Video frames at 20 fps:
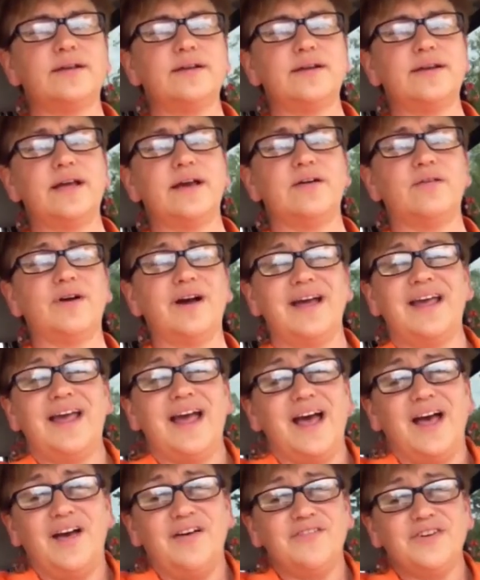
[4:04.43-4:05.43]
Now I
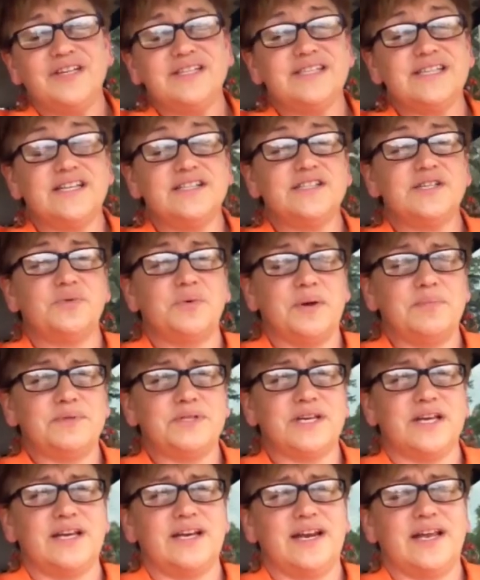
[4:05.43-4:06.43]
have a Scentsy
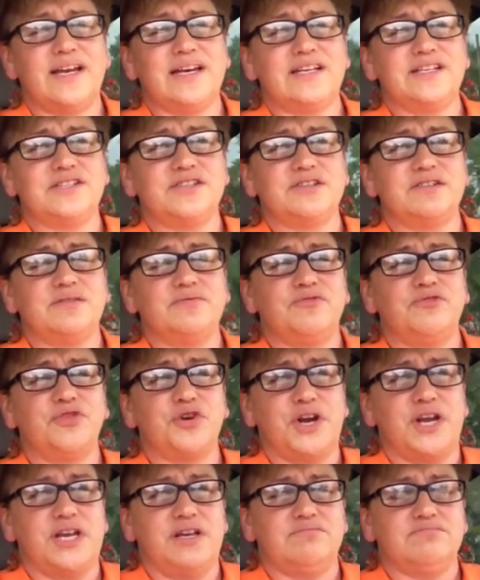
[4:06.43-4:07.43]
website, and it's
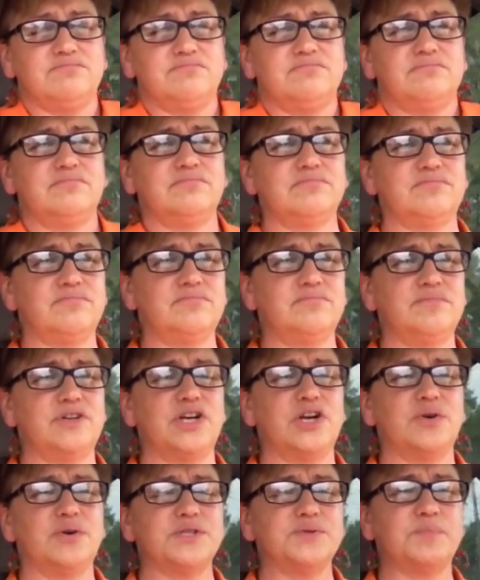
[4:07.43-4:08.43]
free, you
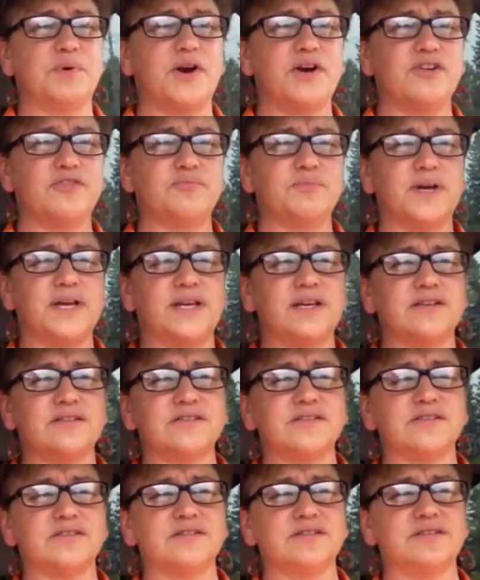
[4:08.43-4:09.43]
know, as part of my
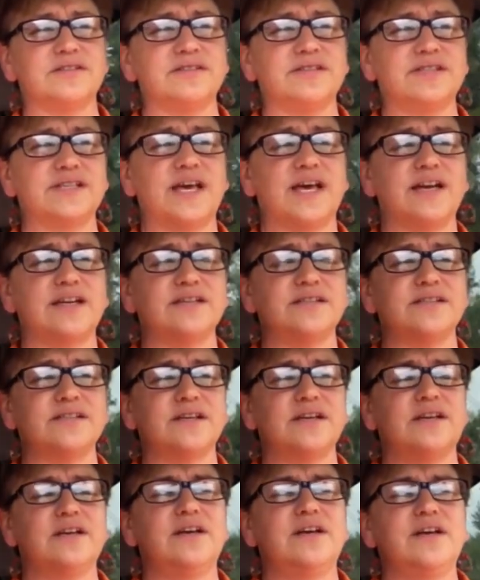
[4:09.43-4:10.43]
consultant status.
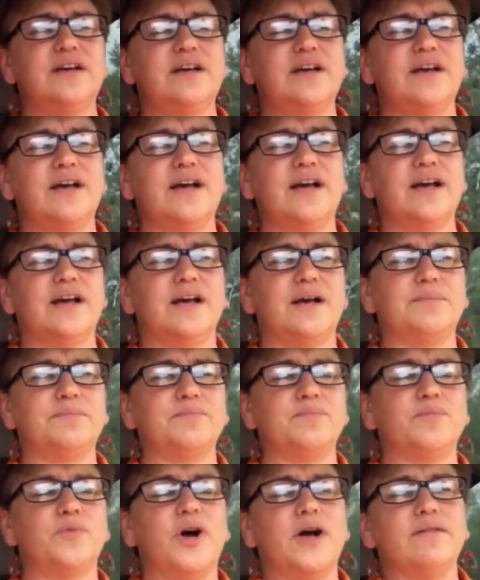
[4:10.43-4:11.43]

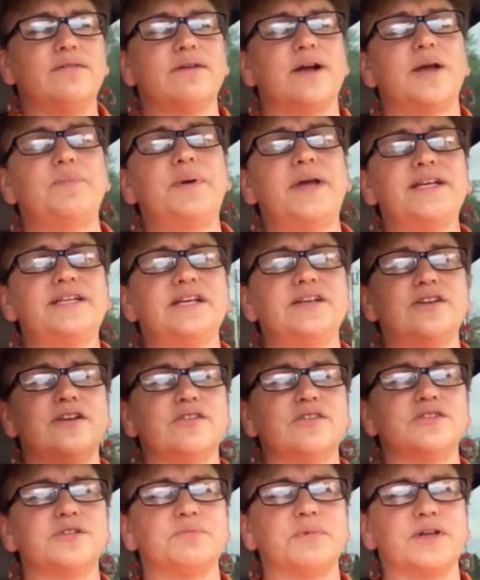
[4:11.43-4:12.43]
Well, I pay $10
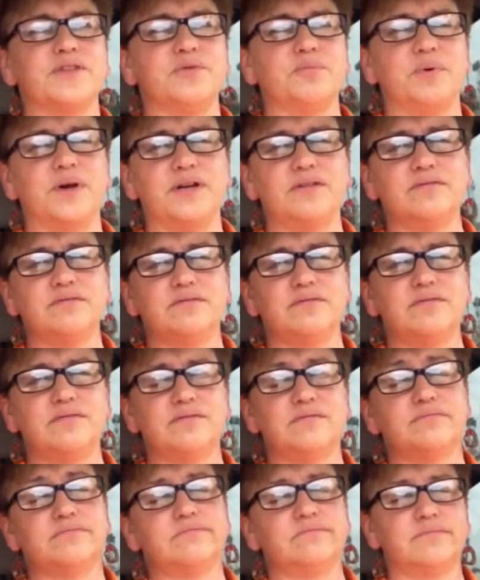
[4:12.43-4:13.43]
a month, but
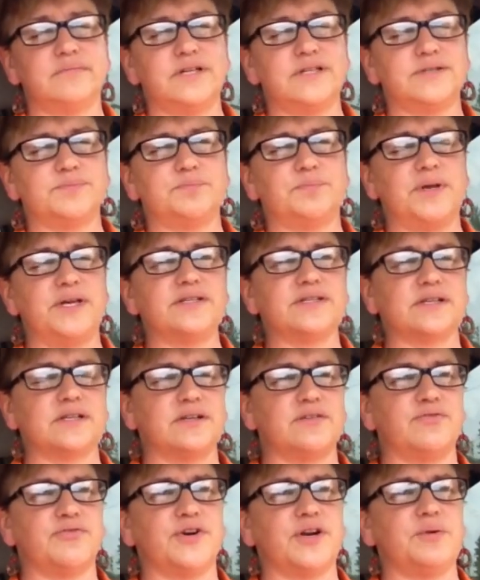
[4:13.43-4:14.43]
it's
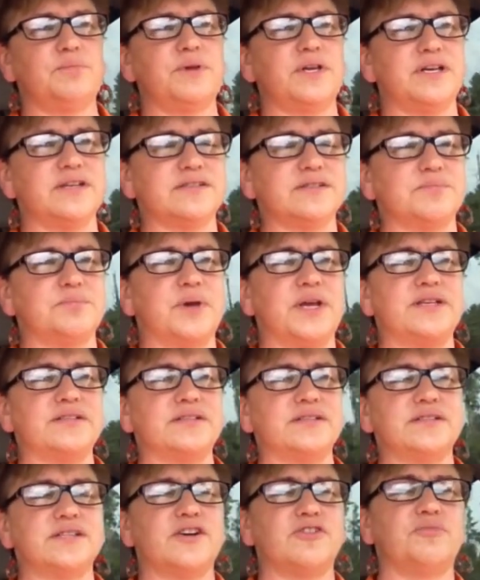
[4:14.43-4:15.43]
basically free because it pays
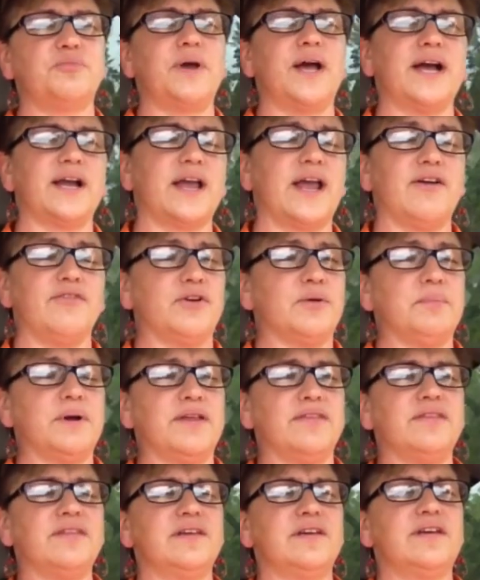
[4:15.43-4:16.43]
itself back every
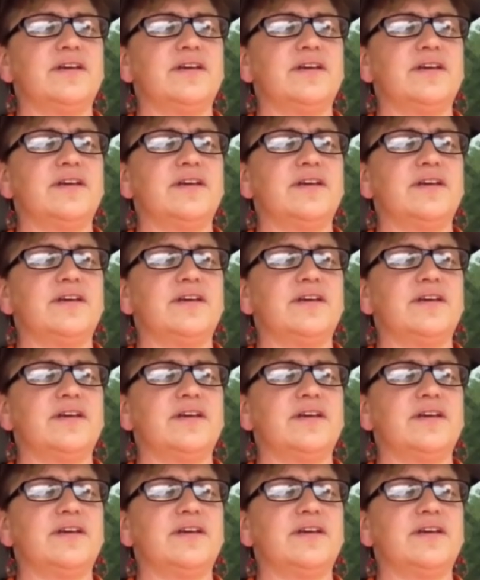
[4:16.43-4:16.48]
month.